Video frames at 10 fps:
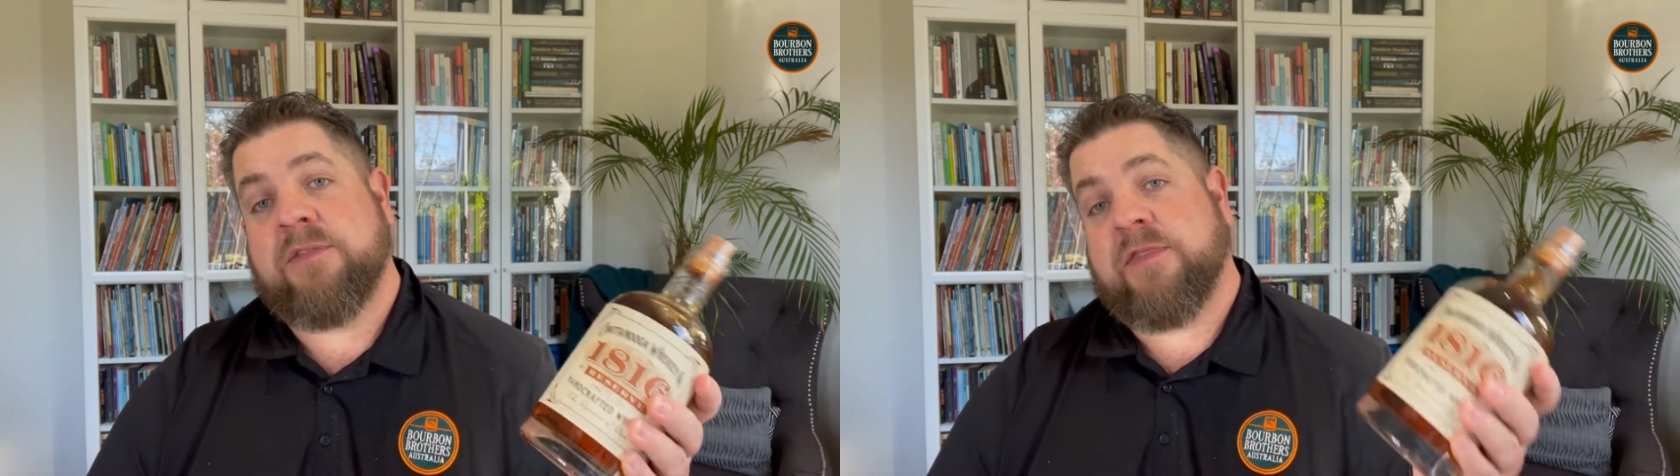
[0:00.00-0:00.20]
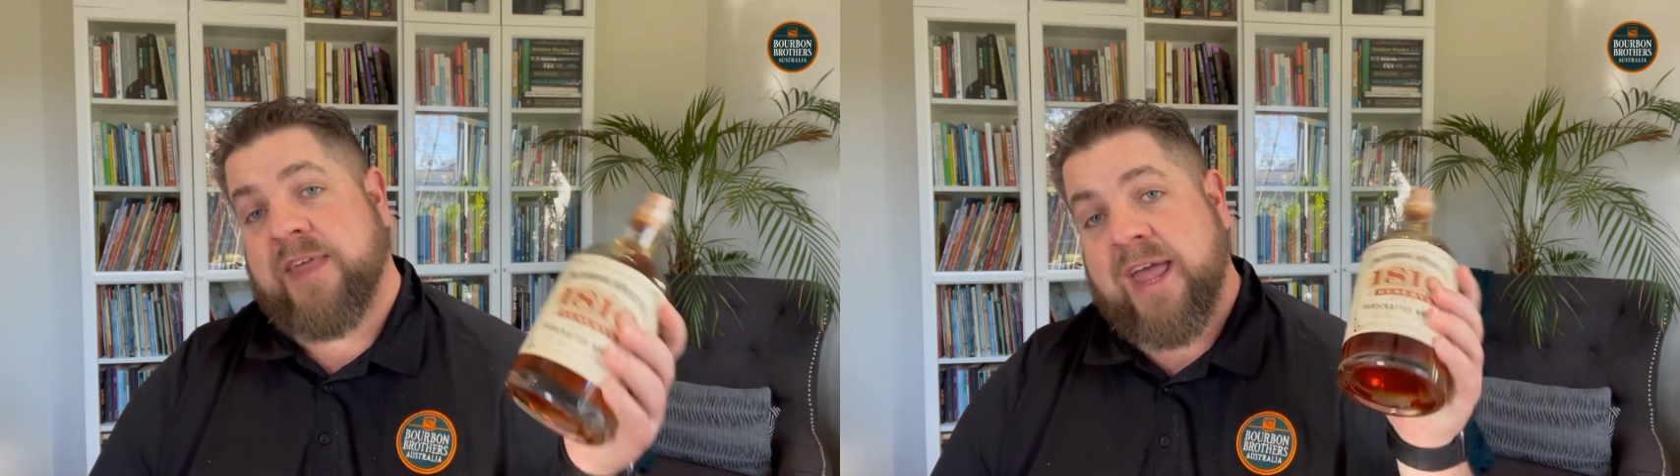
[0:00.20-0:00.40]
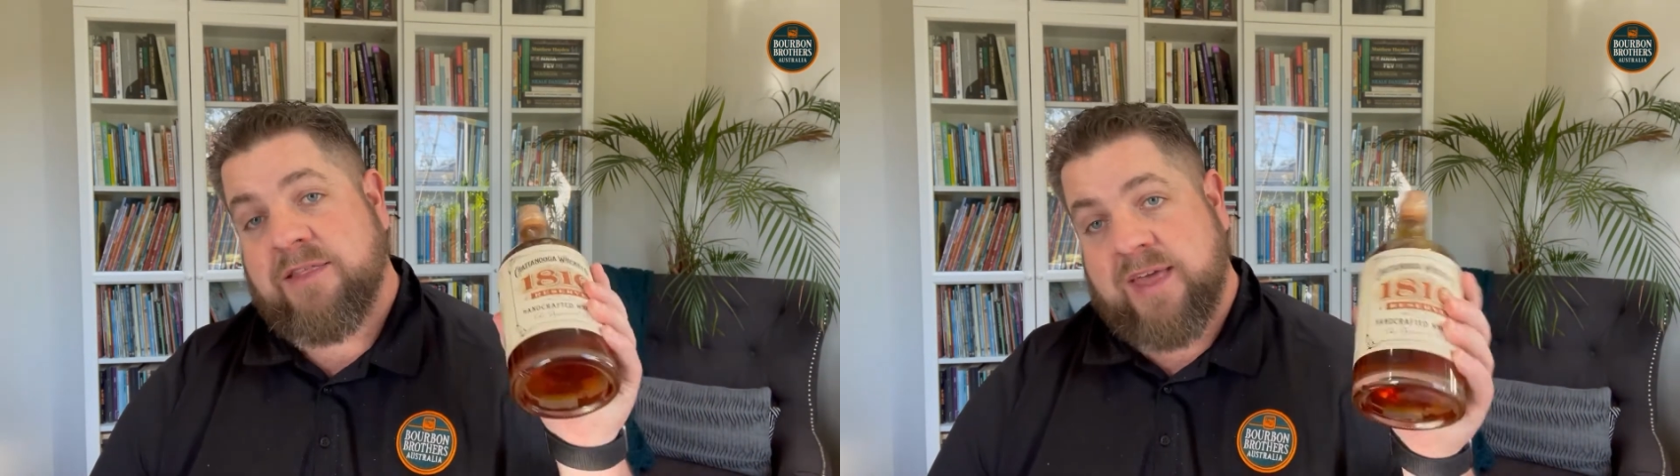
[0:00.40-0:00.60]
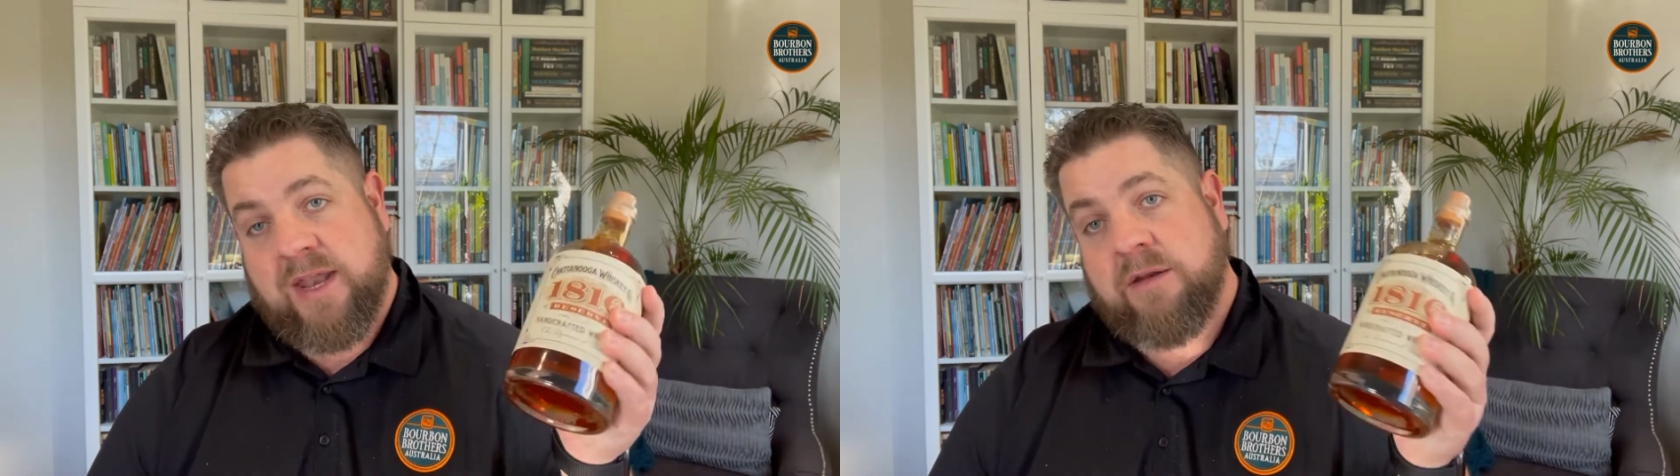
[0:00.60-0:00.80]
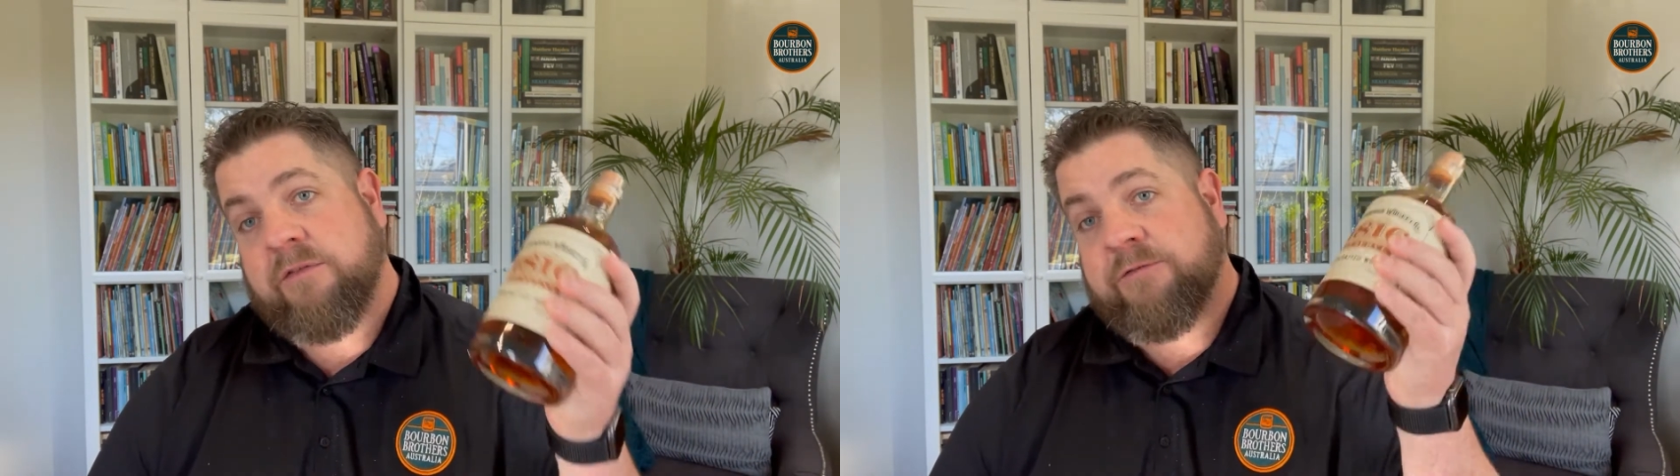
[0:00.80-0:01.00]
that they
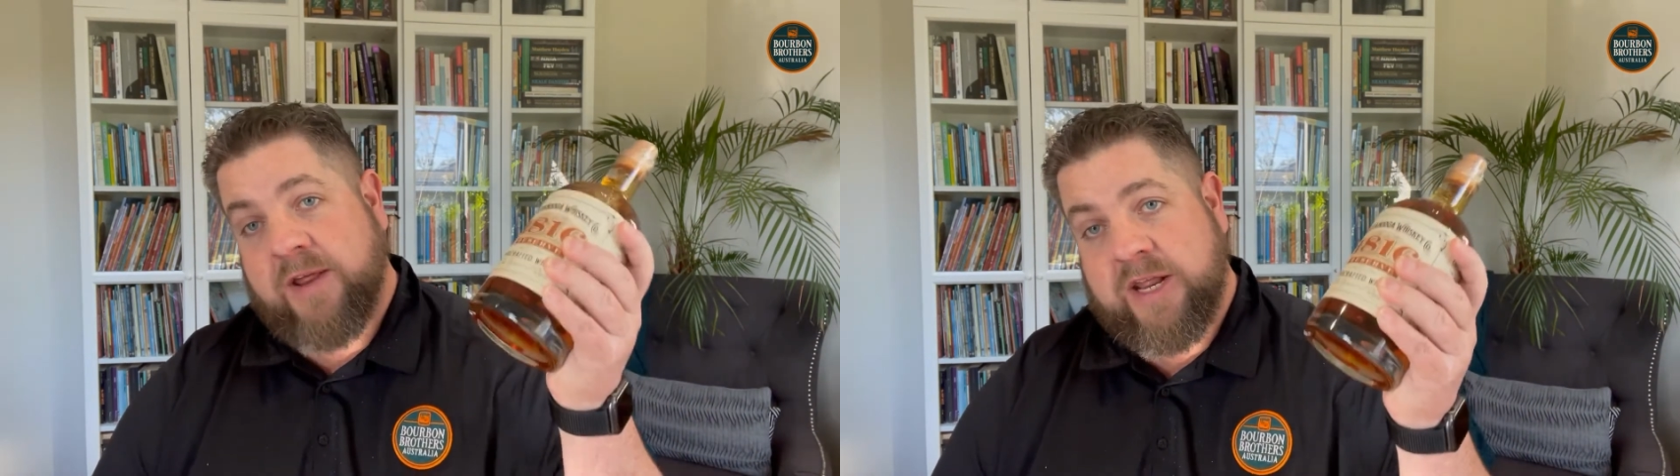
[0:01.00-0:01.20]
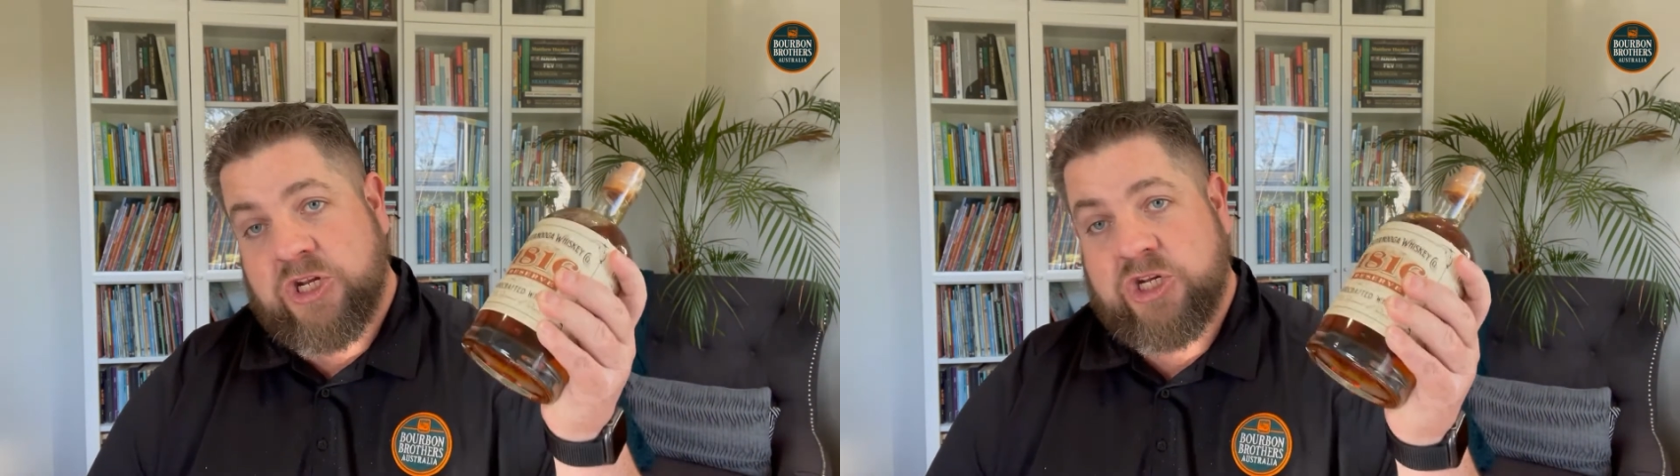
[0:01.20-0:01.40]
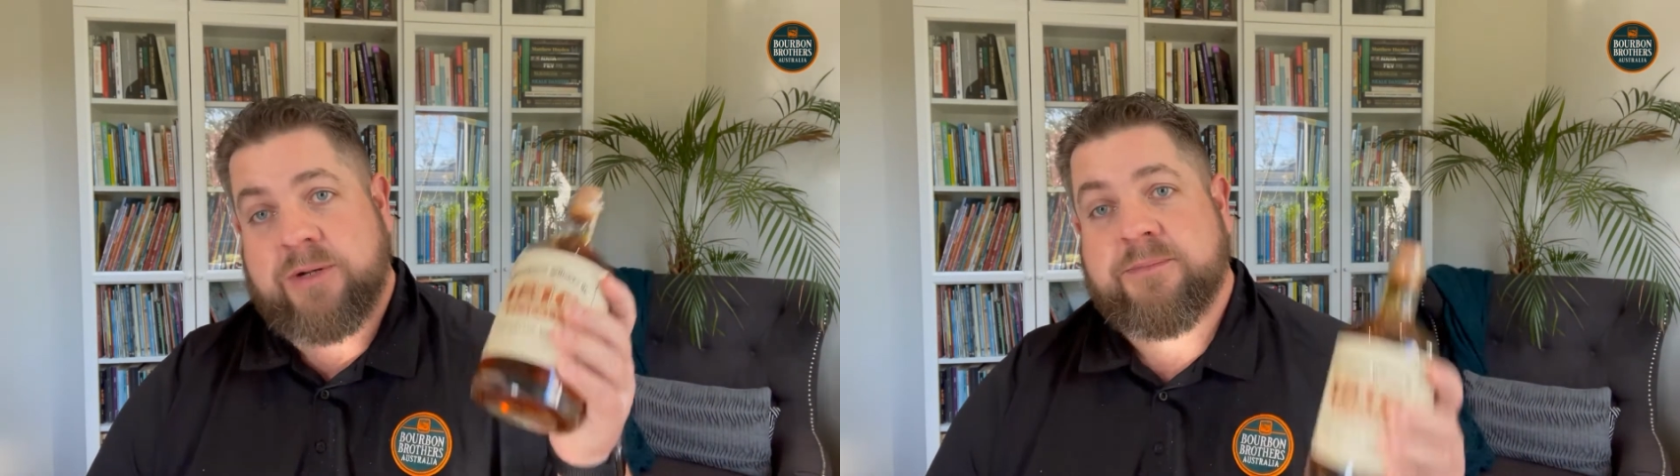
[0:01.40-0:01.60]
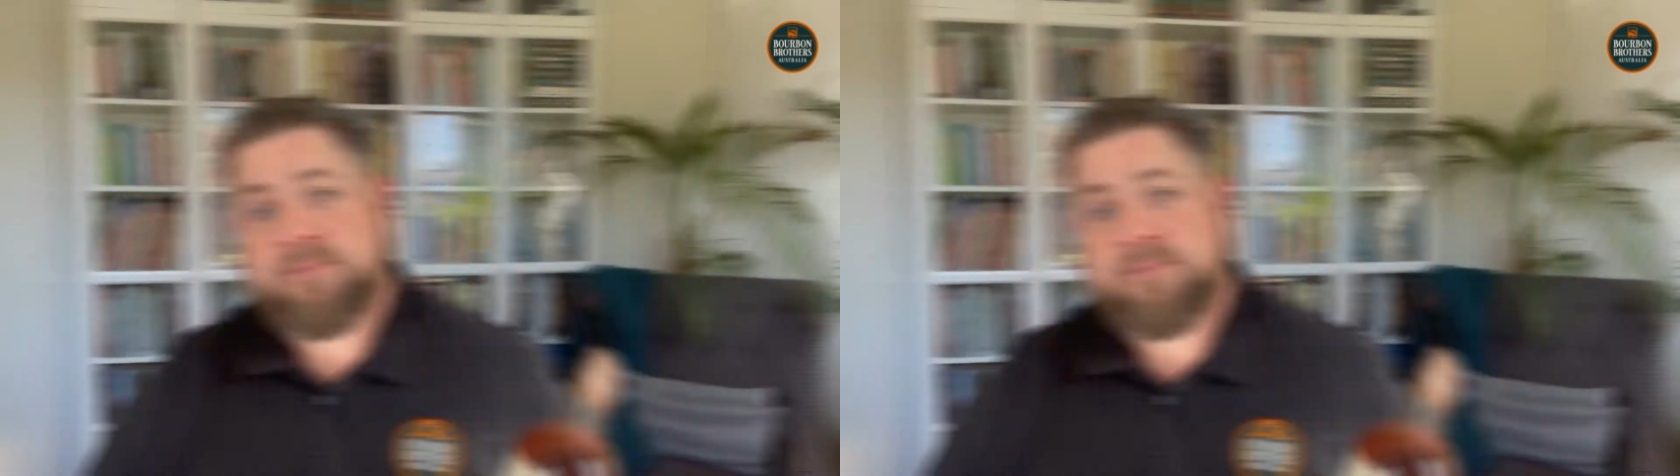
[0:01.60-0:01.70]
then finish.